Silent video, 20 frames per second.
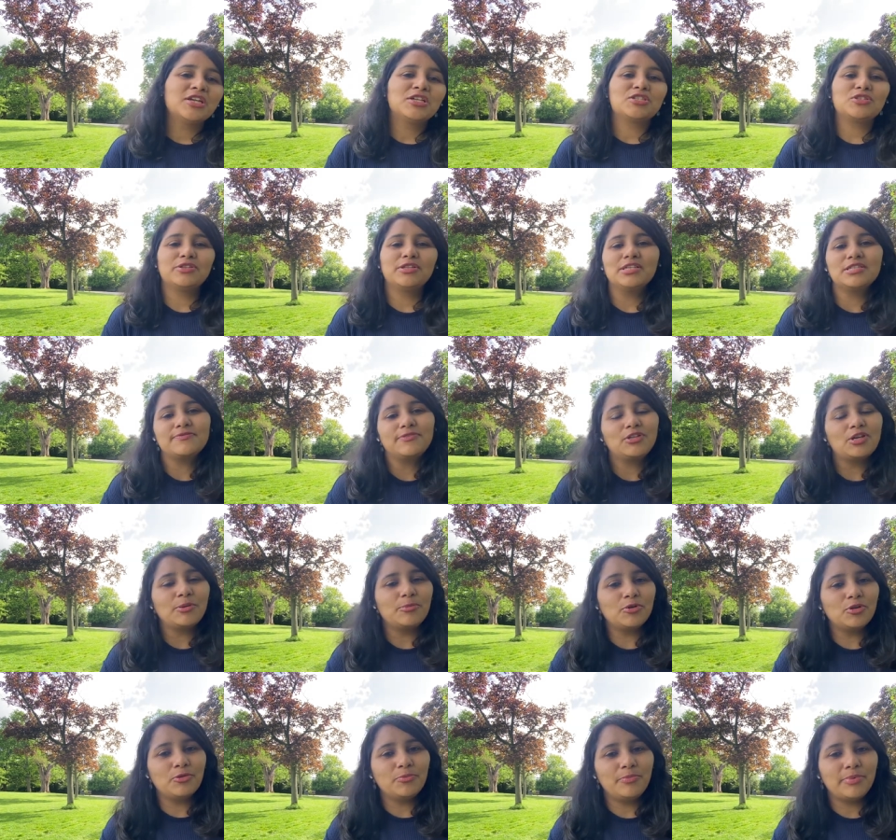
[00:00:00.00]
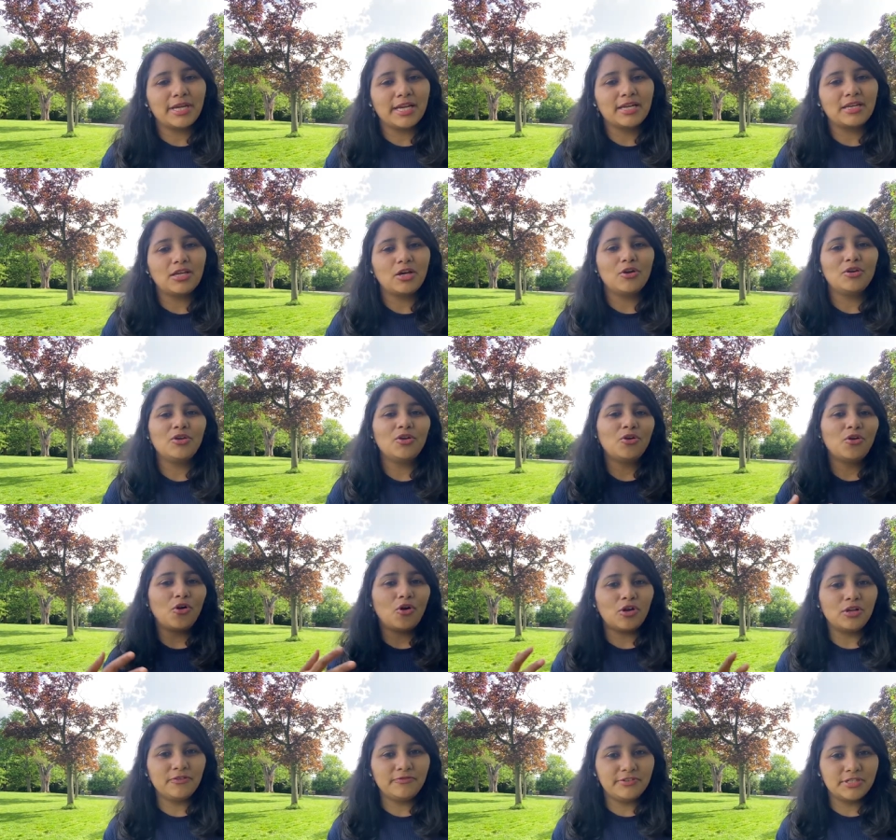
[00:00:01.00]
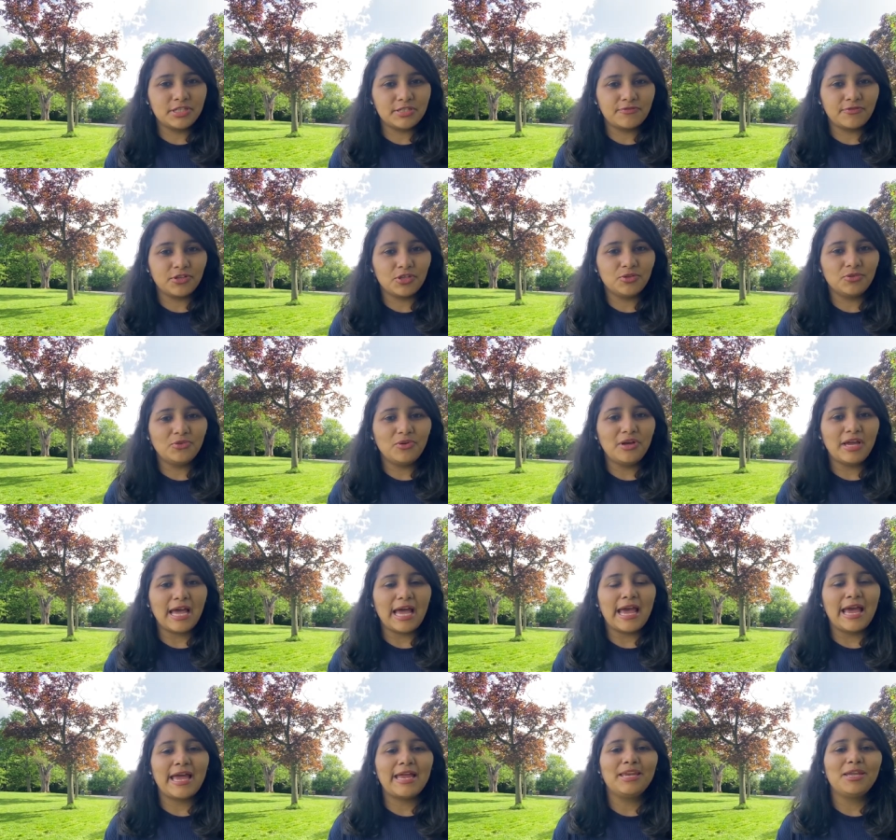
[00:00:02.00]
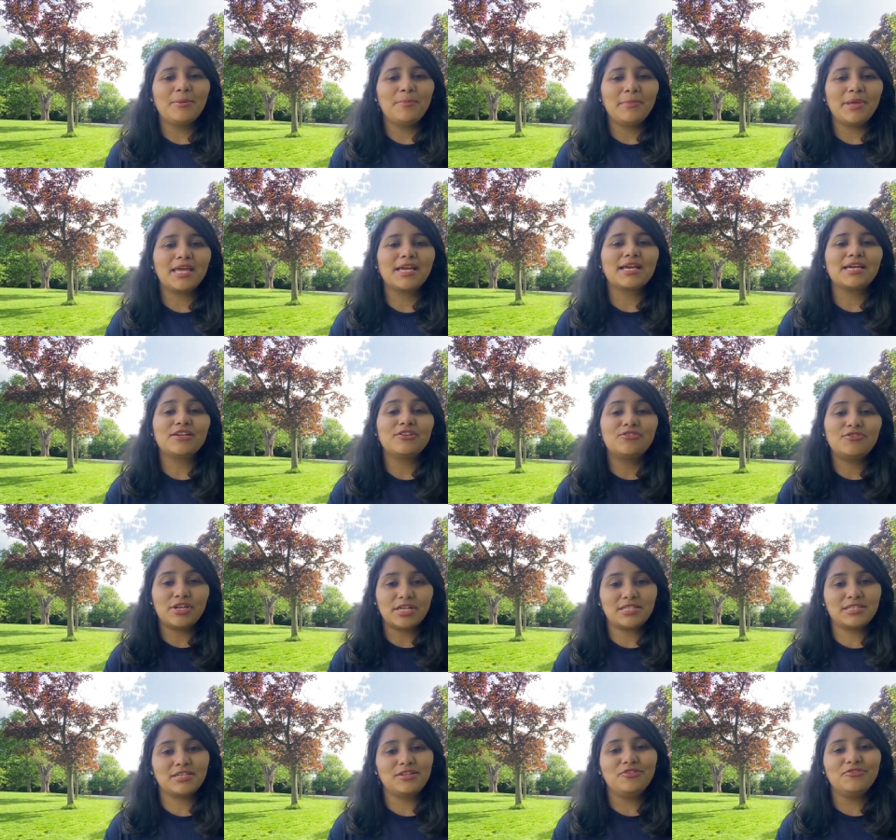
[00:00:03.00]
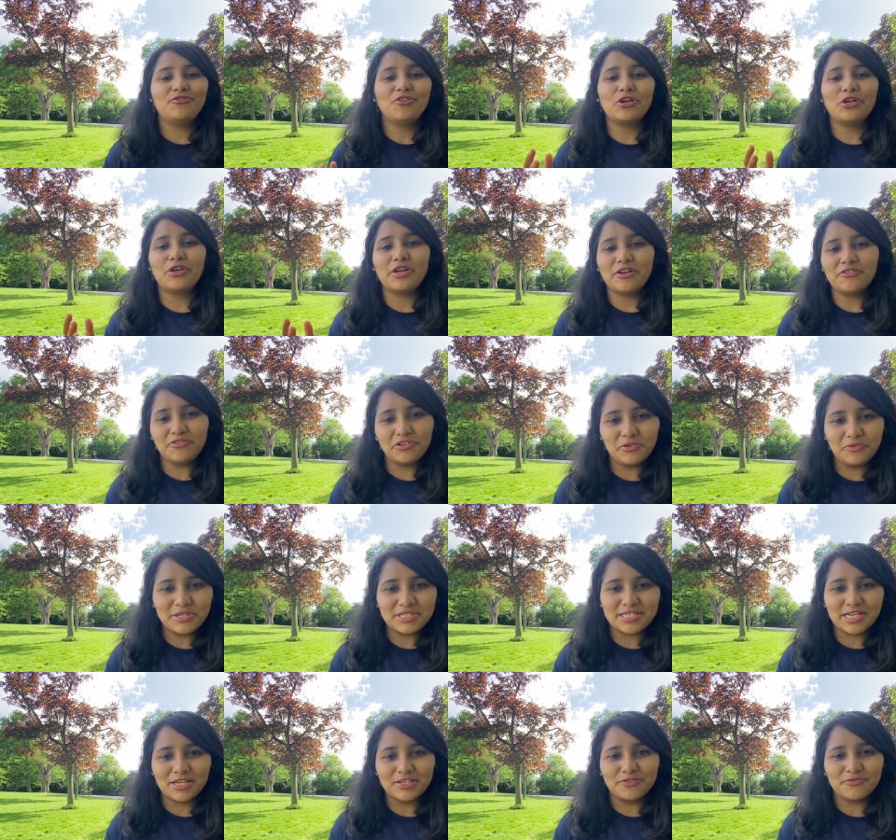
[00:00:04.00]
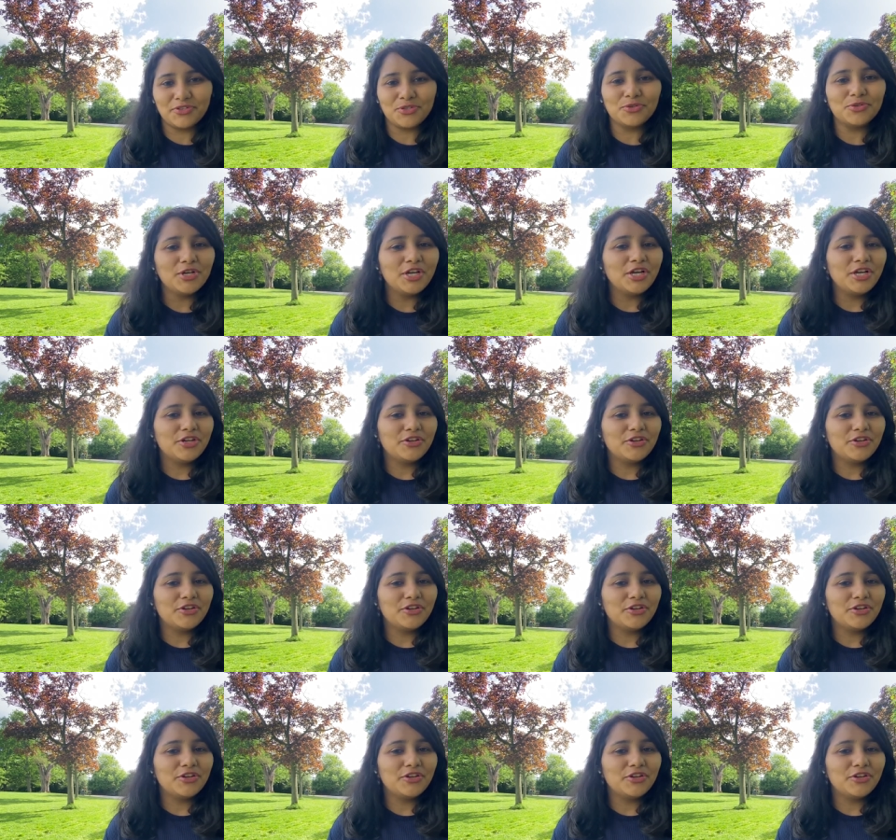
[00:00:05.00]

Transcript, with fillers: So in this video, I'm going to break down all of this for you and make dressing for your F1 visa interview